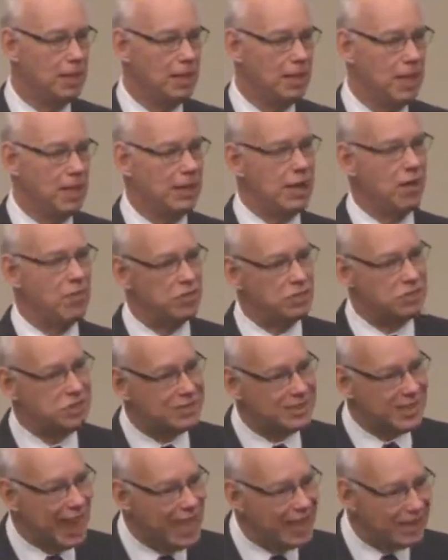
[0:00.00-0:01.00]
Now, the
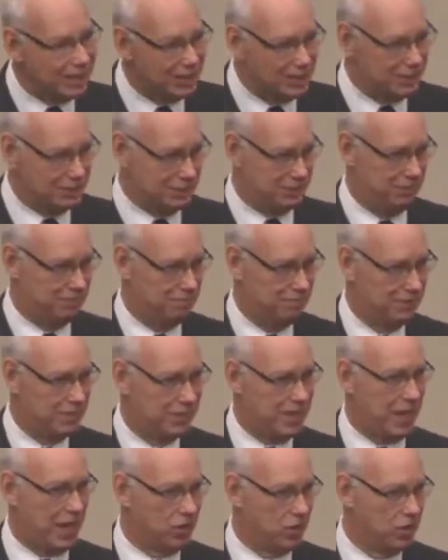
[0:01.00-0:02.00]
second
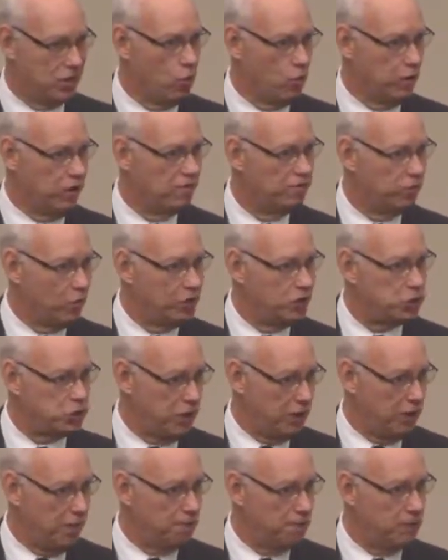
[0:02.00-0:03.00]
category of
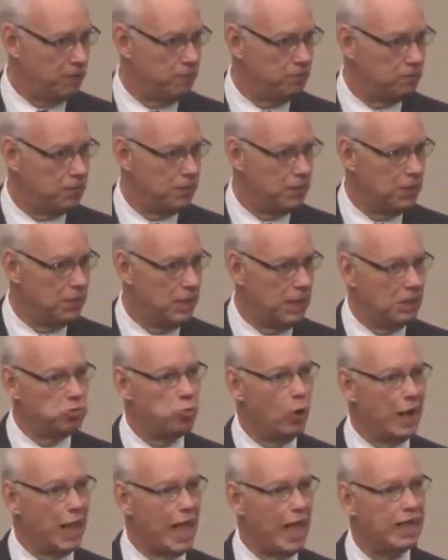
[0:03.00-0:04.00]
friendship is
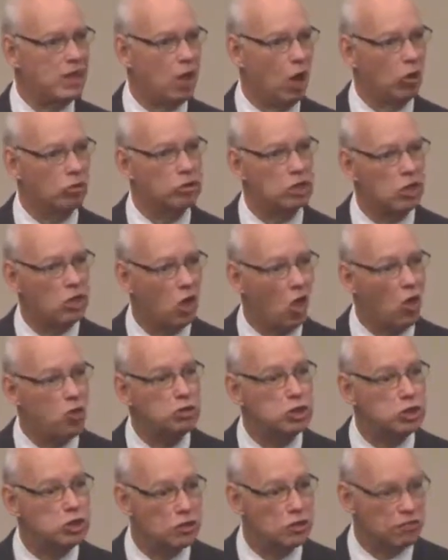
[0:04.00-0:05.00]
what I call
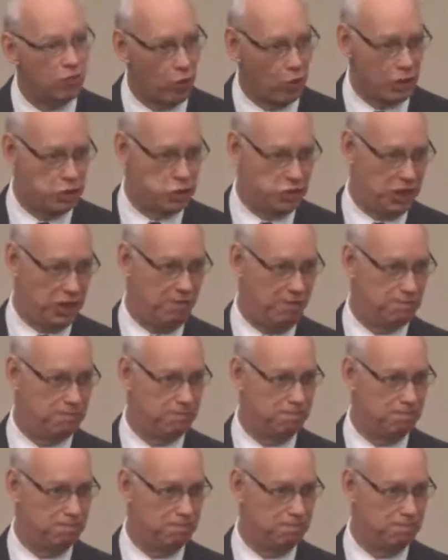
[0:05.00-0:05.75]
close friendship.